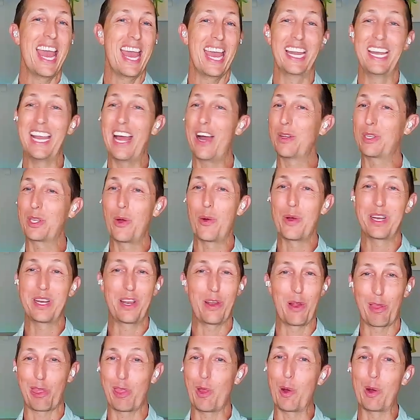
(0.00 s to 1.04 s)
And now going
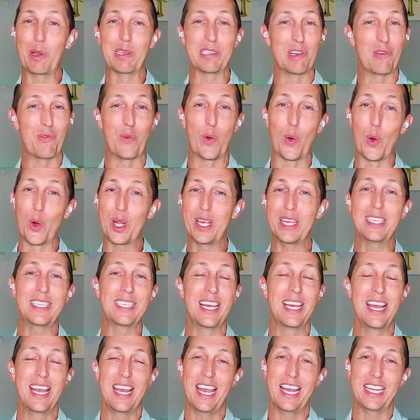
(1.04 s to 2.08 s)
into your 30s and
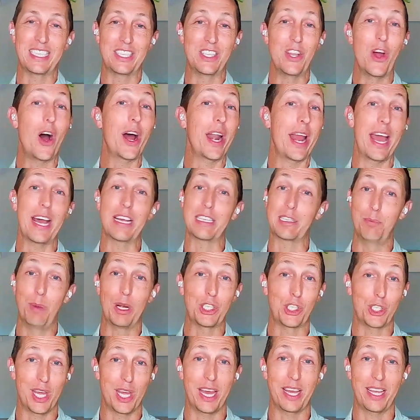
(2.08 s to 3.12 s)
40s, it's not as
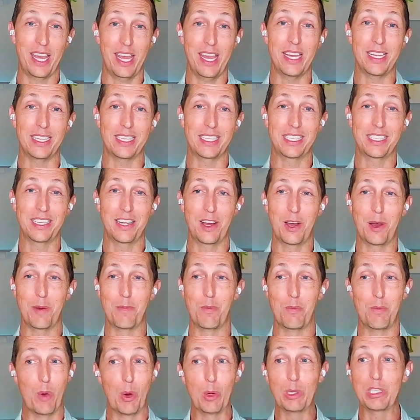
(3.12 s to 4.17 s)
much that case.
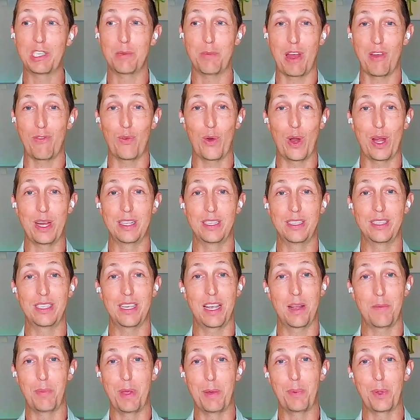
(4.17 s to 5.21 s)
Most of my friends
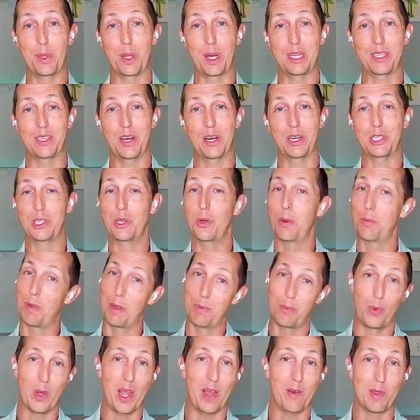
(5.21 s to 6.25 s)
and people that I talk to and
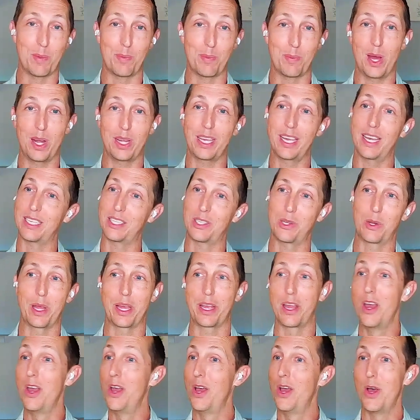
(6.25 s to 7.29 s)
people we have on the podcast, they're
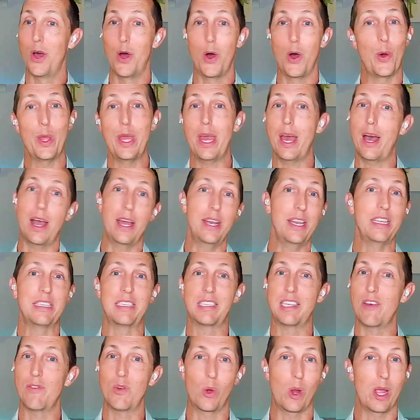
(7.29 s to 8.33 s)
like, oh yeah, I need
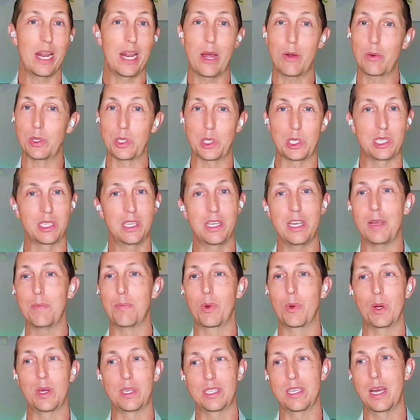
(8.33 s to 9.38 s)
7 or 8 hours of
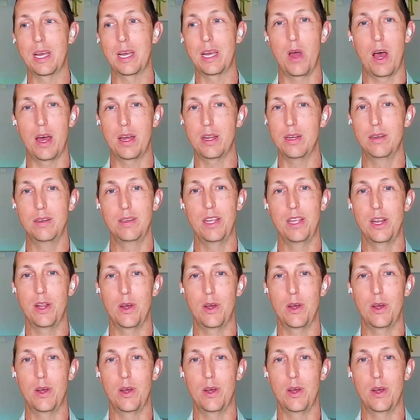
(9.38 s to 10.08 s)
sleep or else I'm not,